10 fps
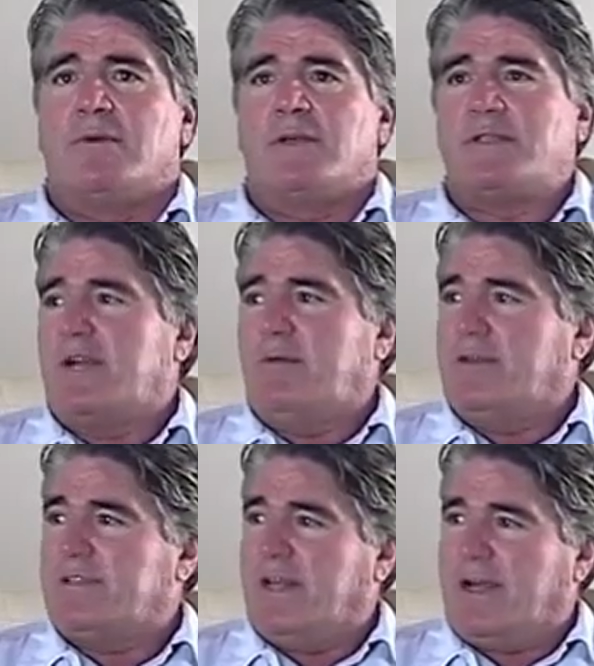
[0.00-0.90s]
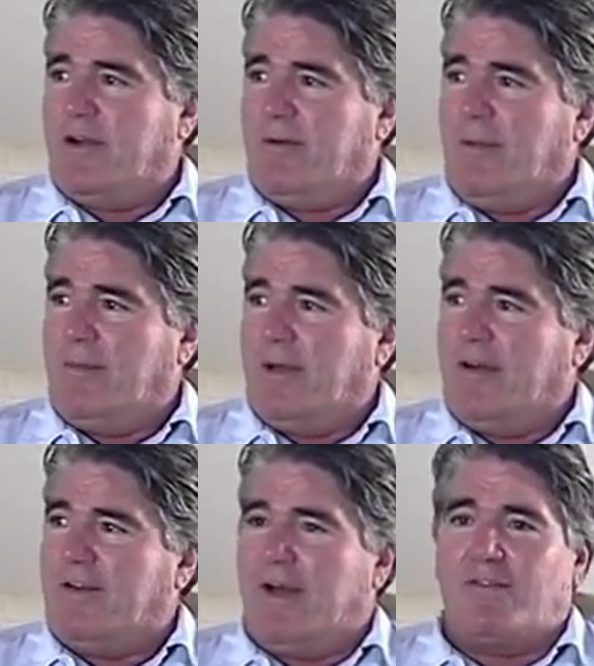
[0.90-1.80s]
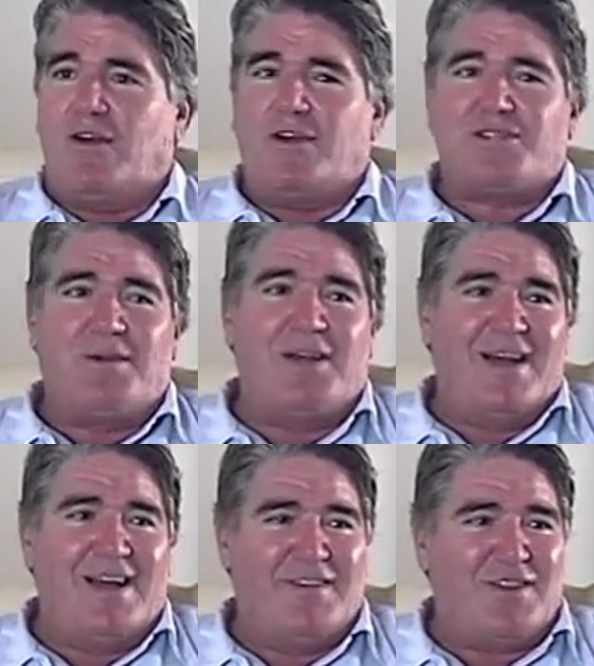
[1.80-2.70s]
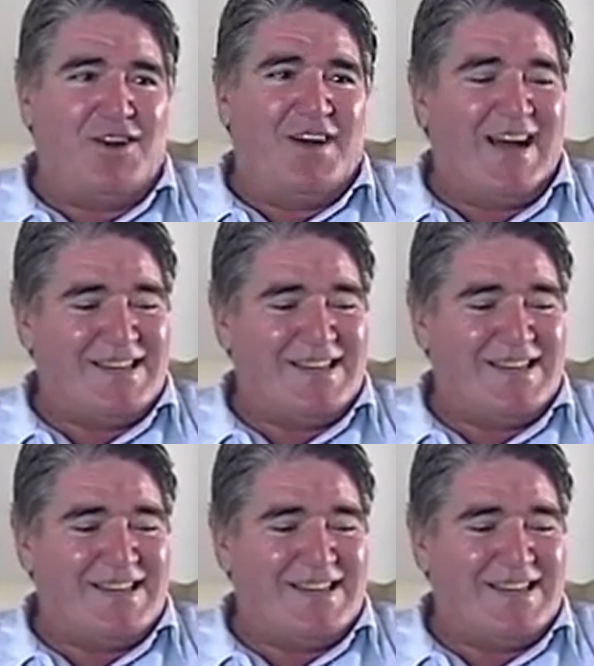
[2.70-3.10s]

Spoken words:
it's terrible to say, I can't remember. I've